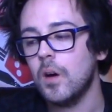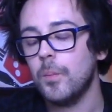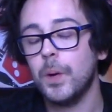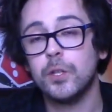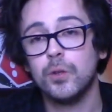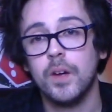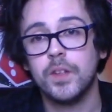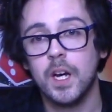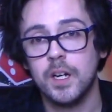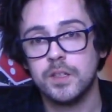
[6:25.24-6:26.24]
But you do have
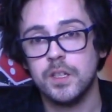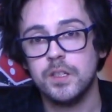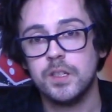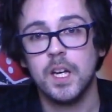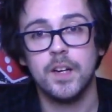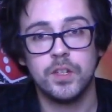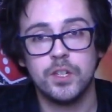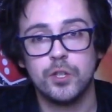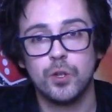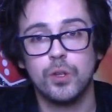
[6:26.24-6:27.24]
the guaranteed heavy
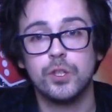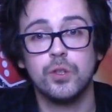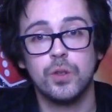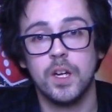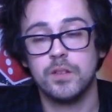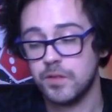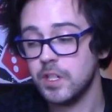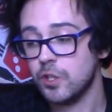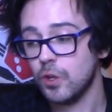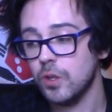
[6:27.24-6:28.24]
3 shots, you do get
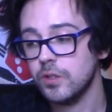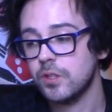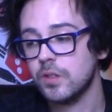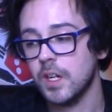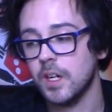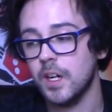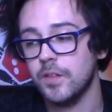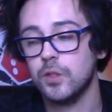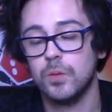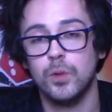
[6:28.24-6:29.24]
3 shots,
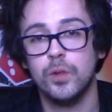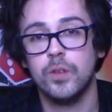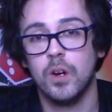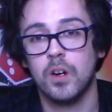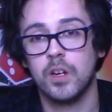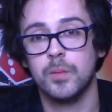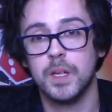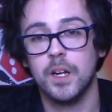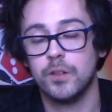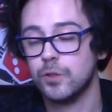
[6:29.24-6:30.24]
if you don't move you are going to
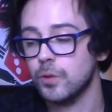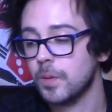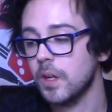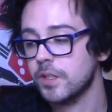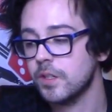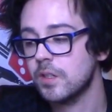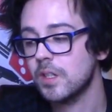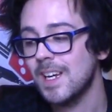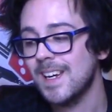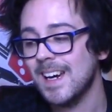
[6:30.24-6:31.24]
be hitting
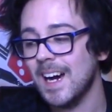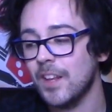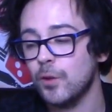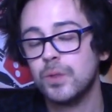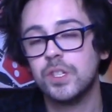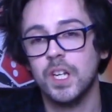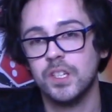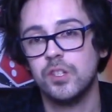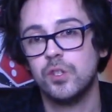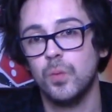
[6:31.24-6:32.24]
2+, and those
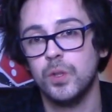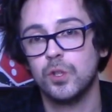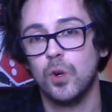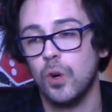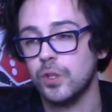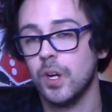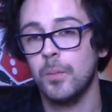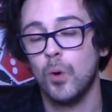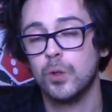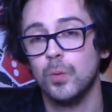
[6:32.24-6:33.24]
6s to wounds cause a
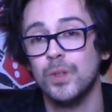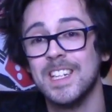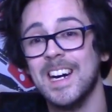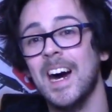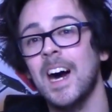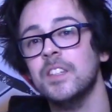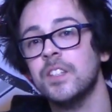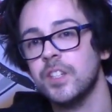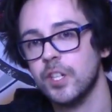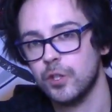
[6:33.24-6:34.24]
mortal wound
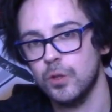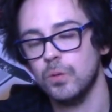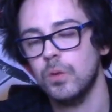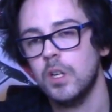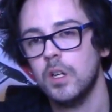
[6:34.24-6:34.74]
and additional